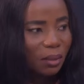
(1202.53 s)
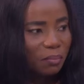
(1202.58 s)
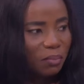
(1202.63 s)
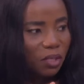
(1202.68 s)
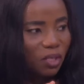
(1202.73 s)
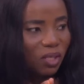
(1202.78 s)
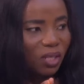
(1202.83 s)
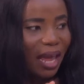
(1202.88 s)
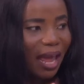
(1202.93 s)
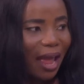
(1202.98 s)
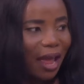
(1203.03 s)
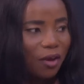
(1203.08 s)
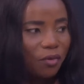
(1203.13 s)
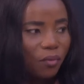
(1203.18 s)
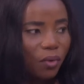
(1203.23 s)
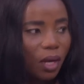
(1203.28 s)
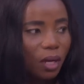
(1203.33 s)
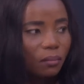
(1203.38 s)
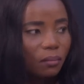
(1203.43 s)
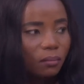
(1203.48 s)
a bit
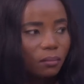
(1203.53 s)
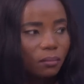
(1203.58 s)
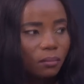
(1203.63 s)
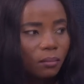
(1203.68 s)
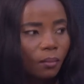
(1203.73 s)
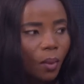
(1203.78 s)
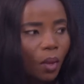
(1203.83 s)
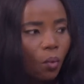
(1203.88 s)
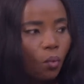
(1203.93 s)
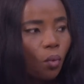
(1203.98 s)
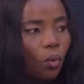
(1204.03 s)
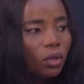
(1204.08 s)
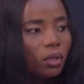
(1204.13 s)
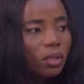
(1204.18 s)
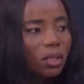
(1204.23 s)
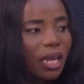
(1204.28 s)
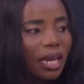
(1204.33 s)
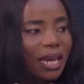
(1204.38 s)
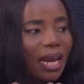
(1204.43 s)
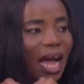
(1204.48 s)
scary.
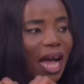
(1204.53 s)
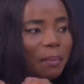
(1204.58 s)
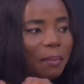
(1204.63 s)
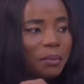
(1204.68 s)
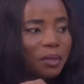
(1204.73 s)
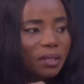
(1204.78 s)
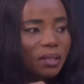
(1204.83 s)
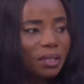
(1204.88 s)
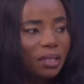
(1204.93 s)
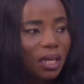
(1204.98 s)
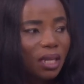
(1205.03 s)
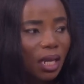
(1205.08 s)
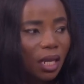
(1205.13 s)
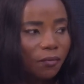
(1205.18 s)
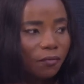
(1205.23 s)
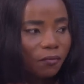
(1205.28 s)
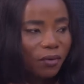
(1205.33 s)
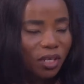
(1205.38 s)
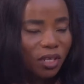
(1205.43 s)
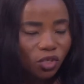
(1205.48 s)
What can happen
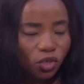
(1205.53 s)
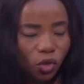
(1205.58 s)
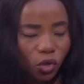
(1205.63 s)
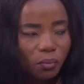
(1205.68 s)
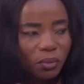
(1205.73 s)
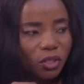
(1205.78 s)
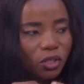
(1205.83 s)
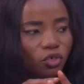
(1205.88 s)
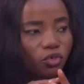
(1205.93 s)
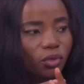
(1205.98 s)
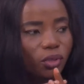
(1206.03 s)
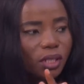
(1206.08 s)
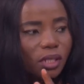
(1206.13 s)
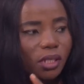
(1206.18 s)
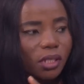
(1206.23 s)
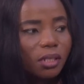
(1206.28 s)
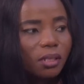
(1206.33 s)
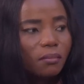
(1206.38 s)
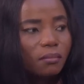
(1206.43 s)
if it is not being treated?